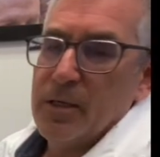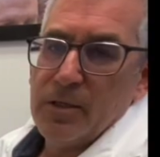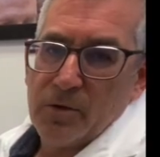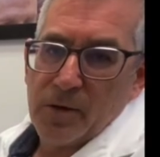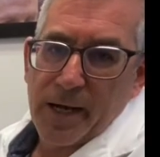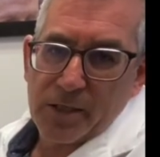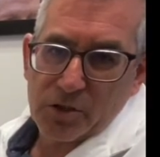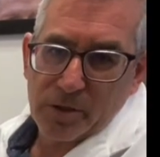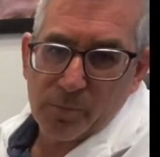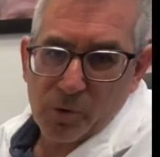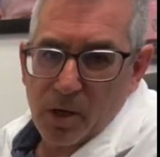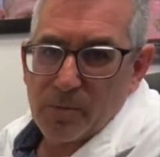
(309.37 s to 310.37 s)
you're actually
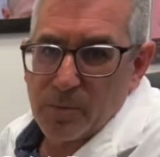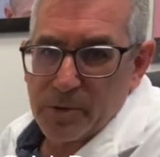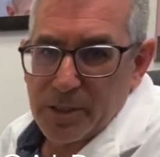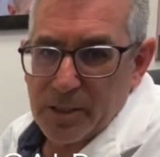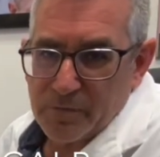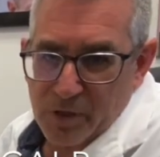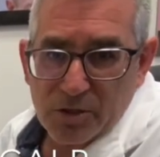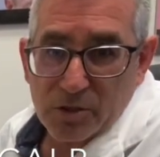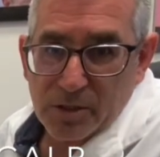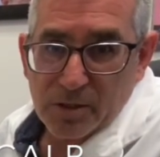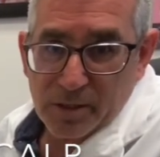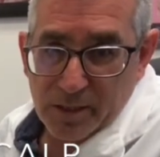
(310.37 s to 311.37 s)
probably eventually
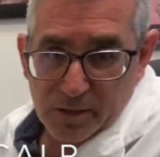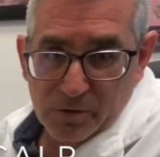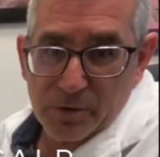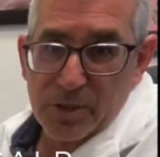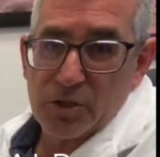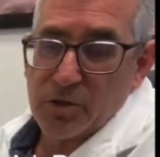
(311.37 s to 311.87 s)
going to increase